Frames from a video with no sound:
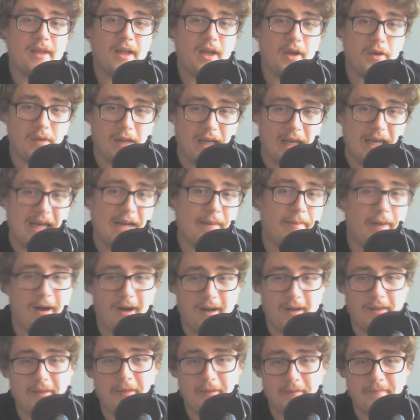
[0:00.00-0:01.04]
who cleared a
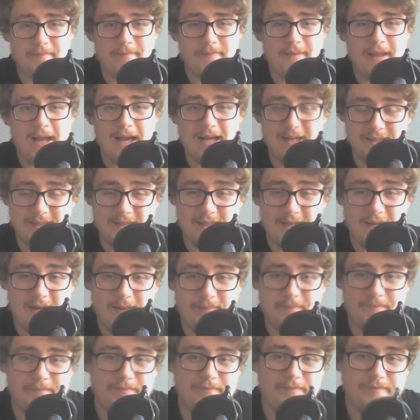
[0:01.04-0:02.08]
path and
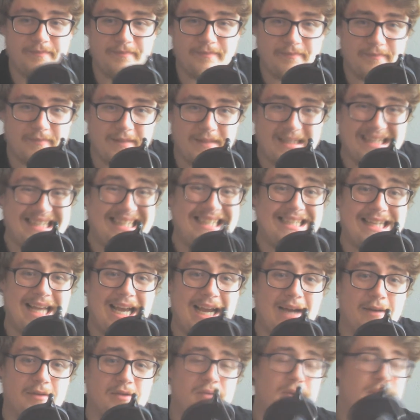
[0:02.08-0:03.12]
cleaned
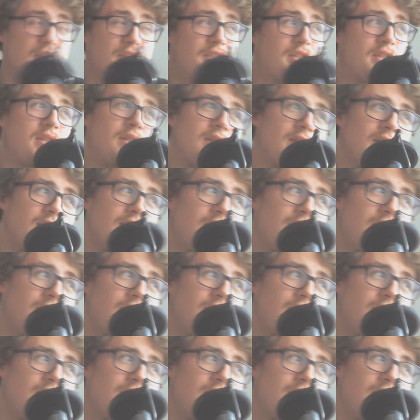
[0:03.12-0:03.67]
house, which